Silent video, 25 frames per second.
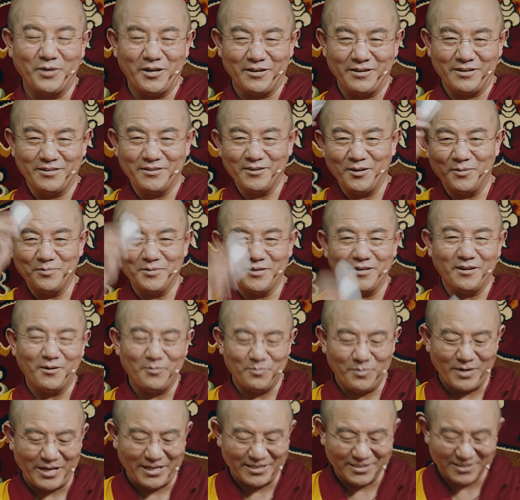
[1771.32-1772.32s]
I, I felt
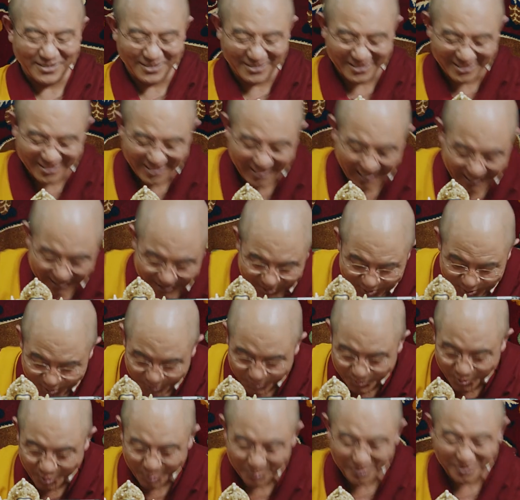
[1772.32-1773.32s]
that was
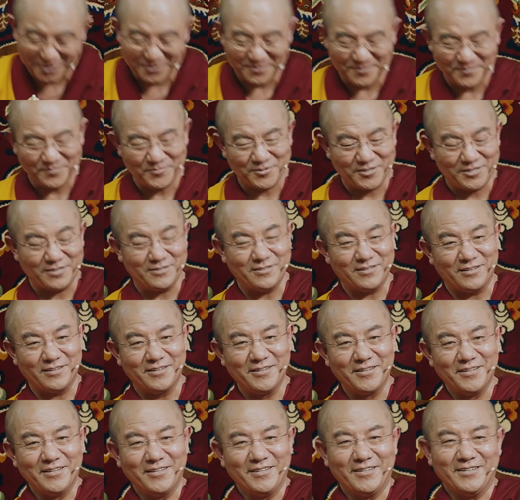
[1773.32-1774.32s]
the uh,
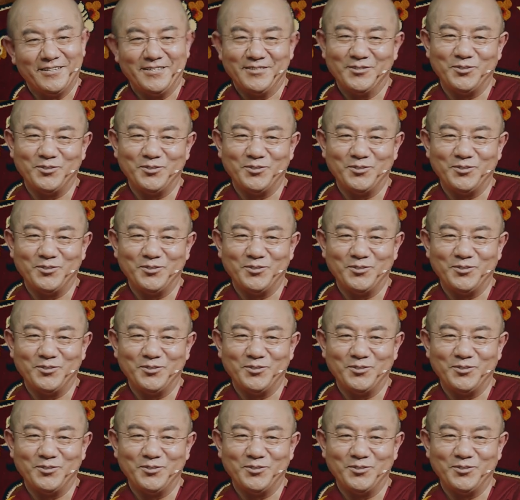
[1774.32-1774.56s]
the